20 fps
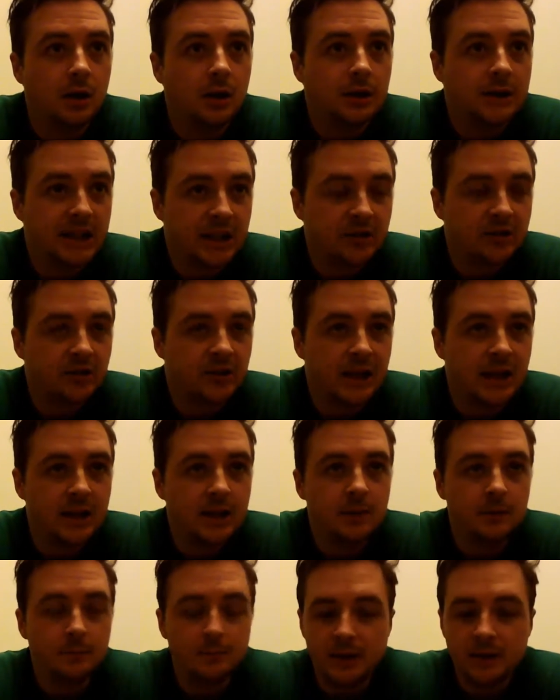
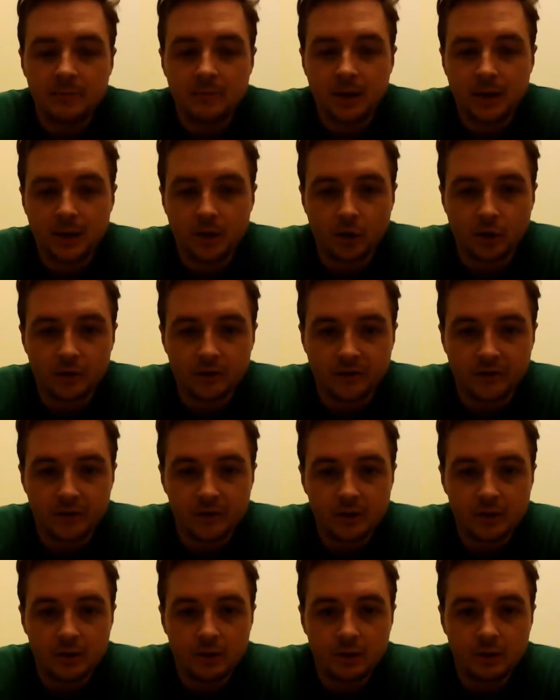yesterday me and my
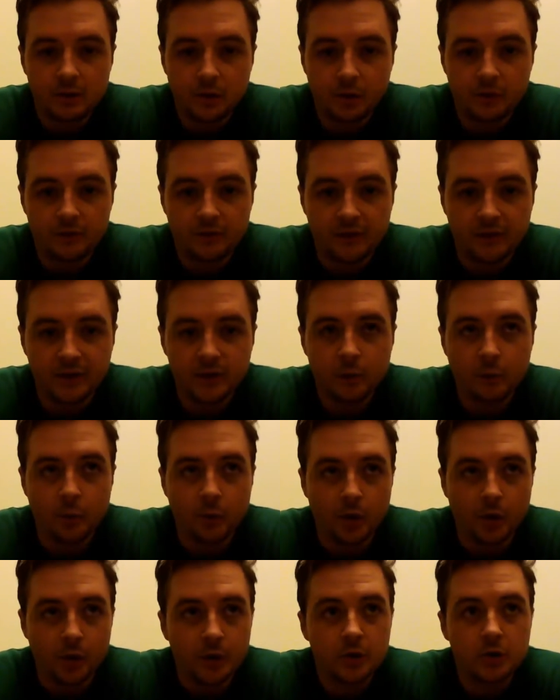girlfriend
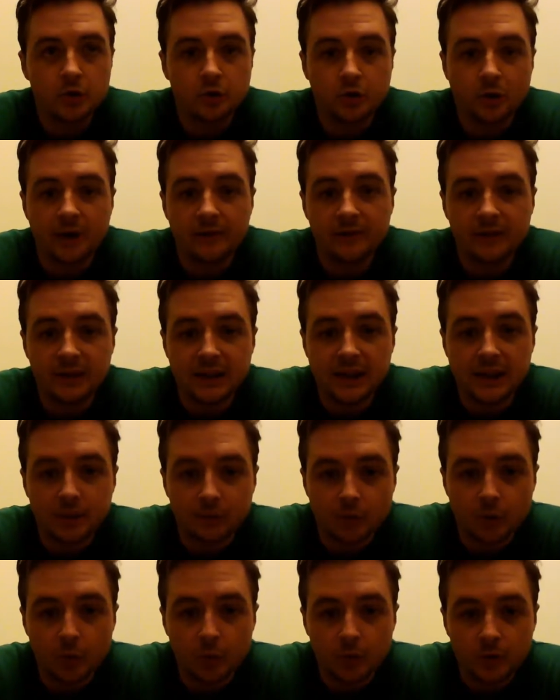were driving down the
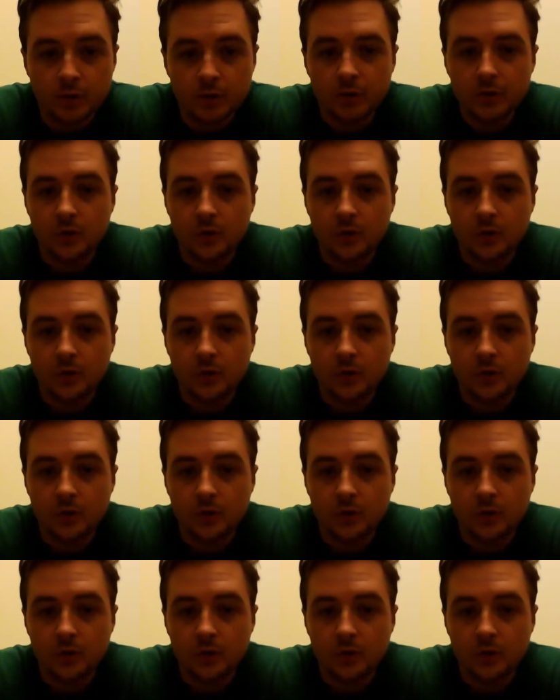road.